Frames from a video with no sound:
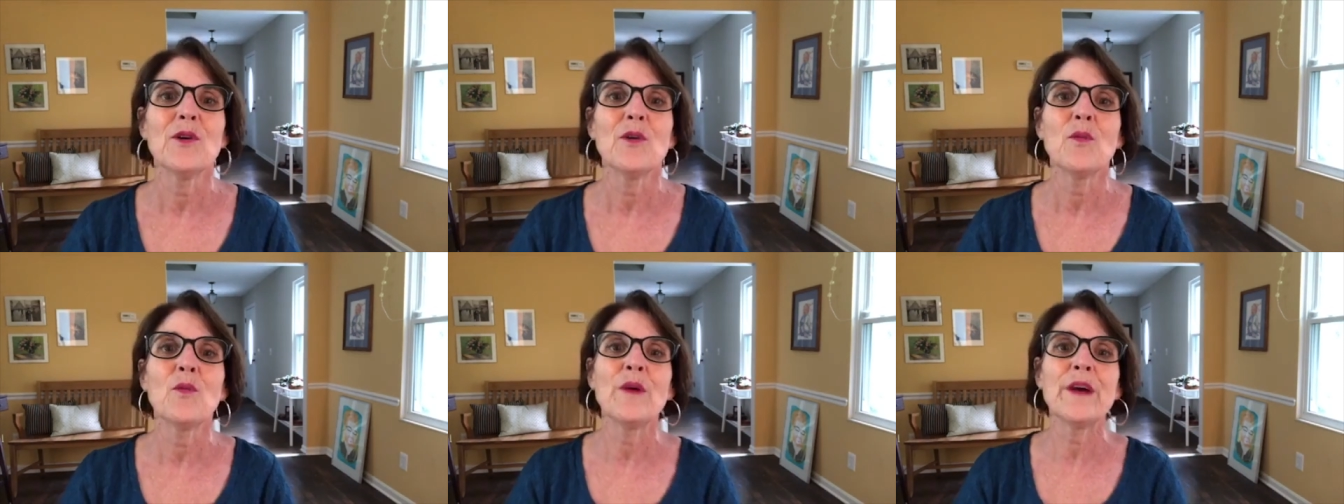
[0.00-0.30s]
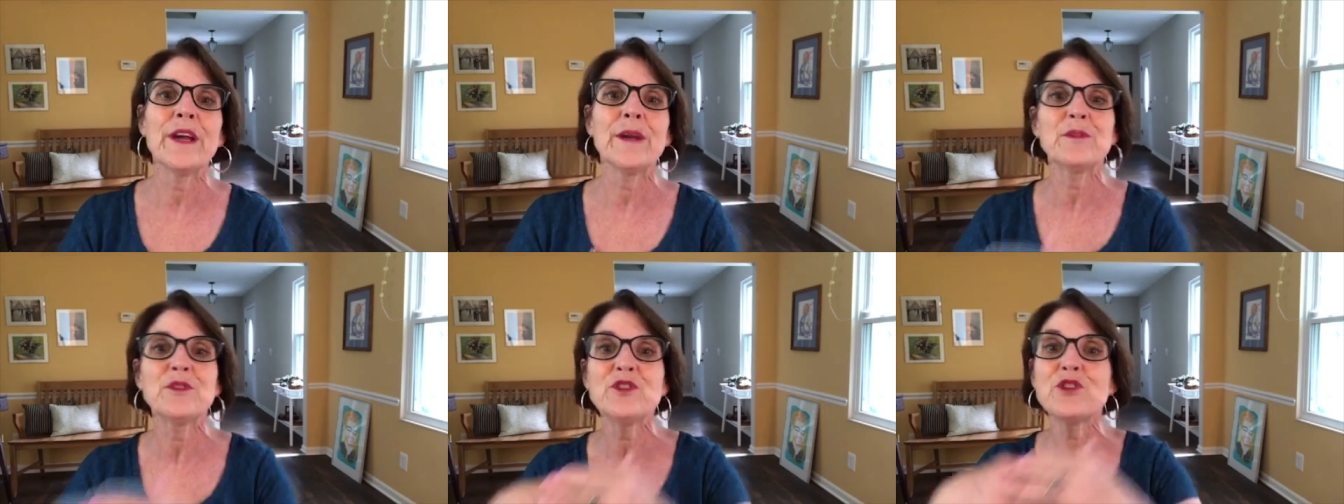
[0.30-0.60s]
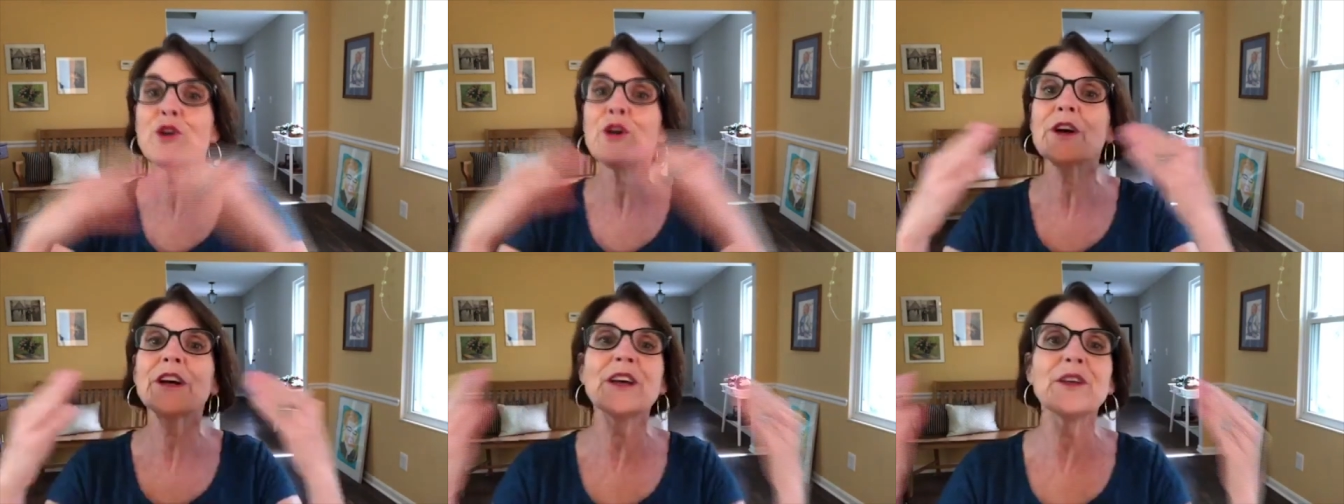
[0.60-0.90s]
we
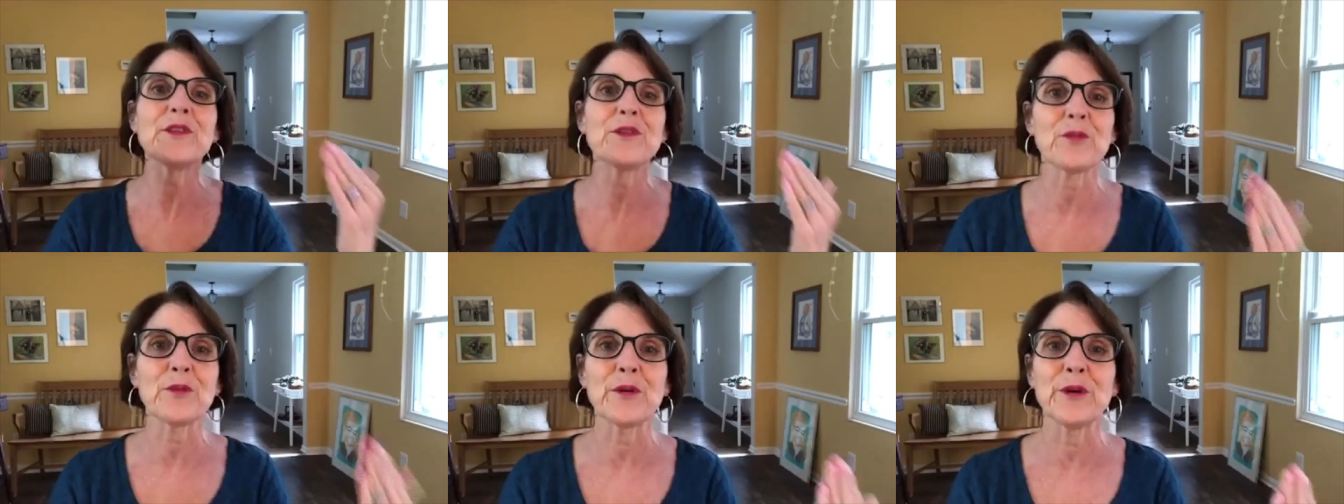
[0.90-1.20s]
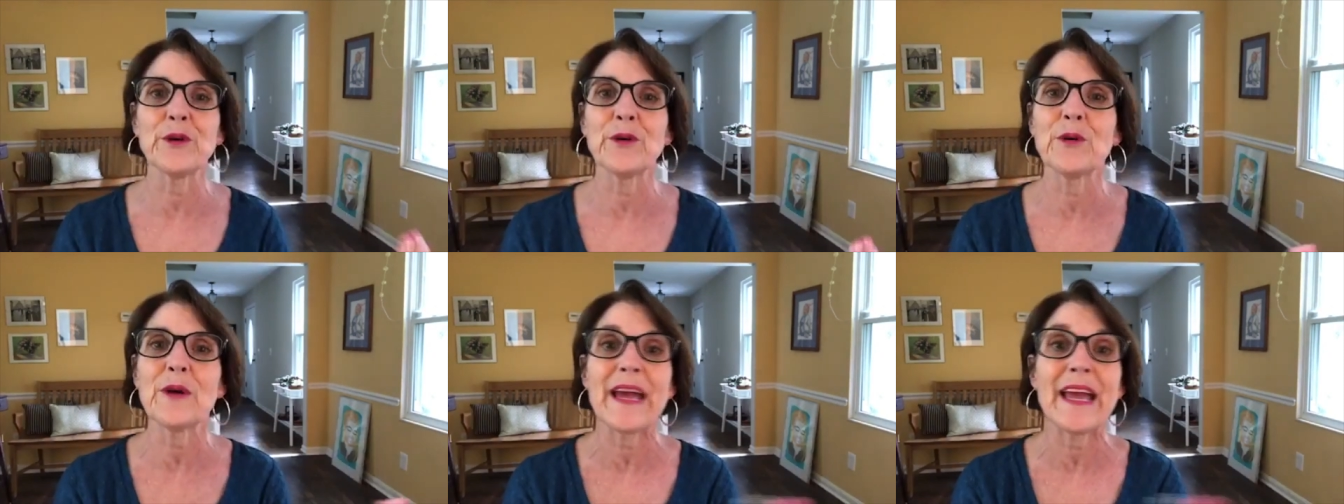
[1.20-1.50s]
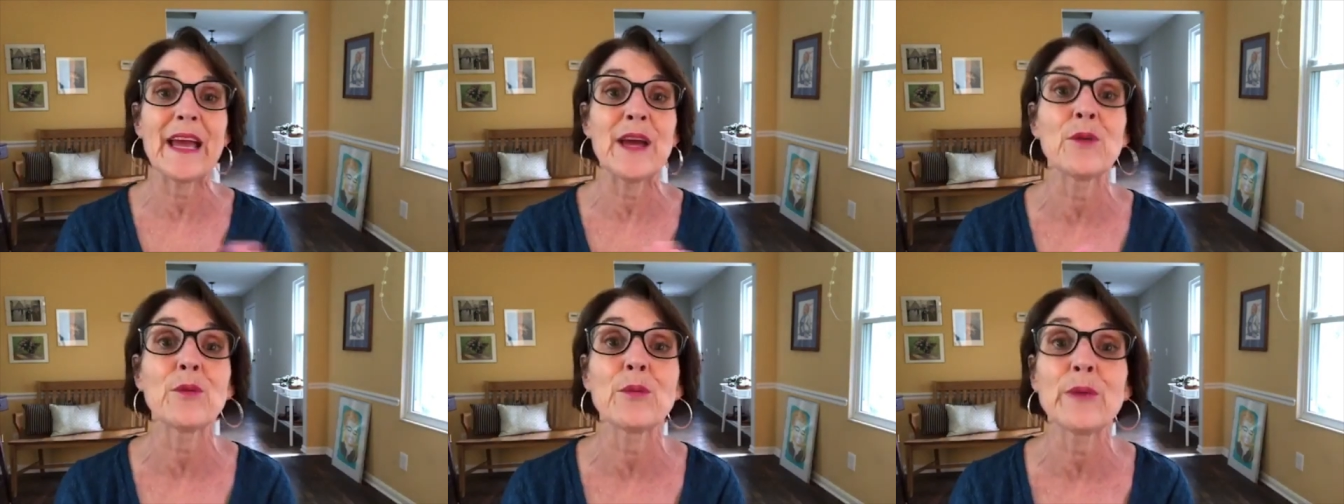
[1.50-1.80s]
took it through
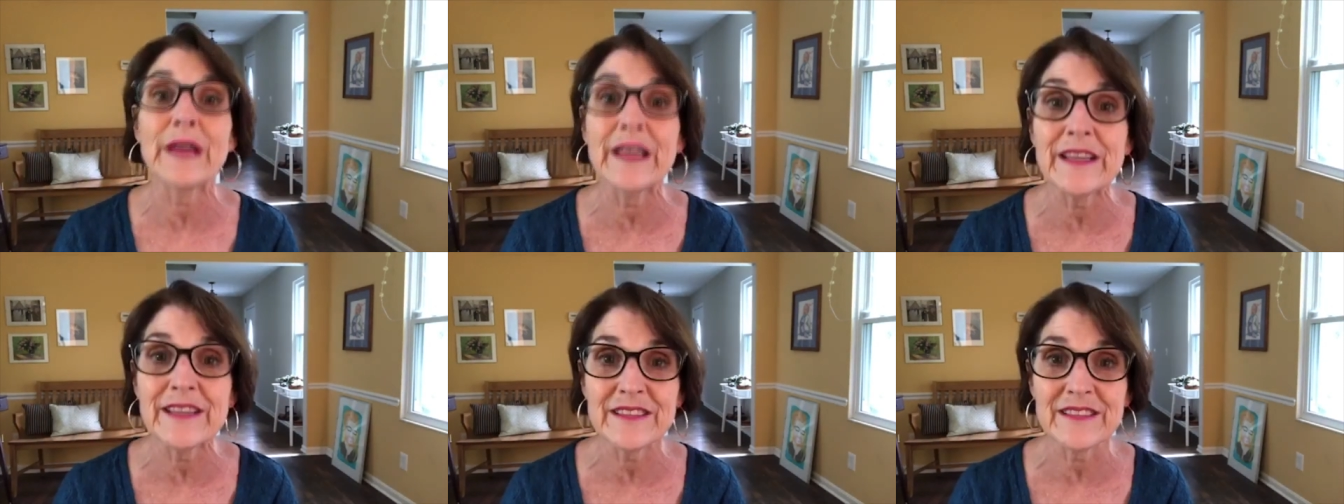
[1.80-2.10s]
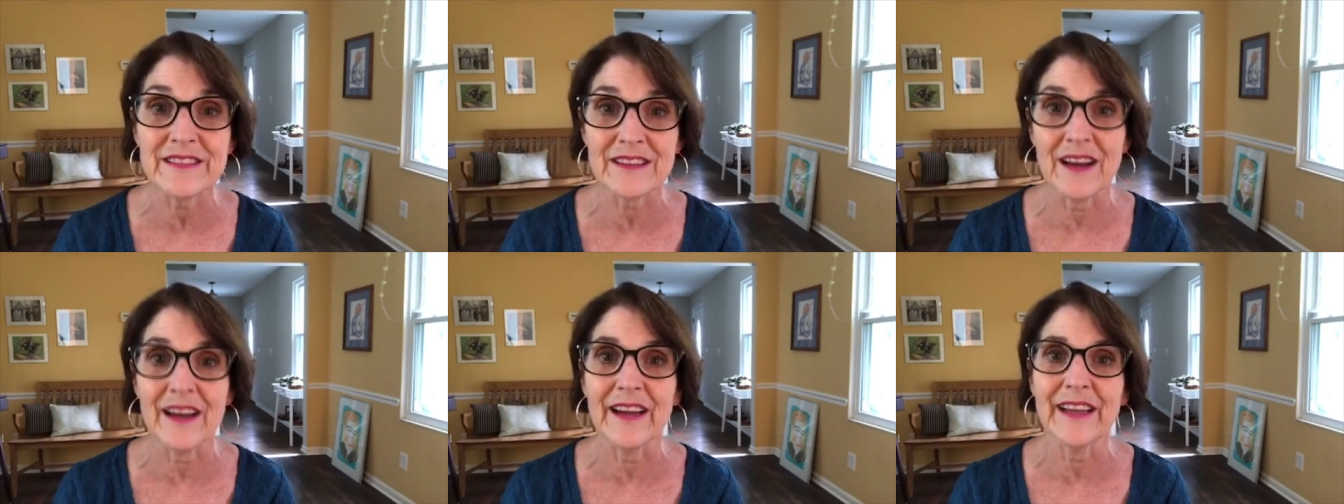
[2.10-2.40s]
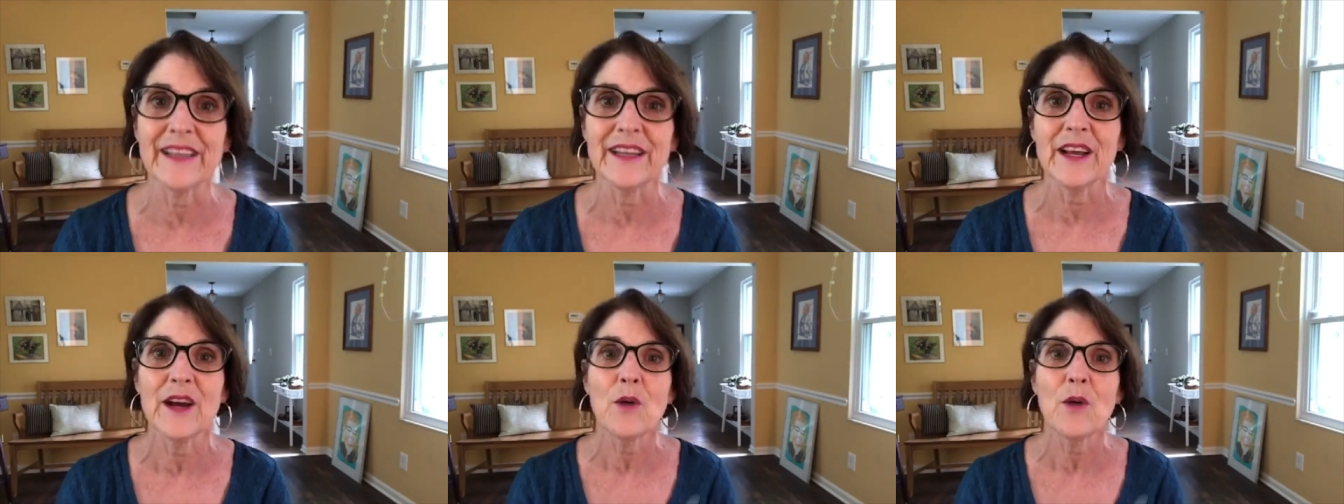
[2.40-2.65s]
a redesign.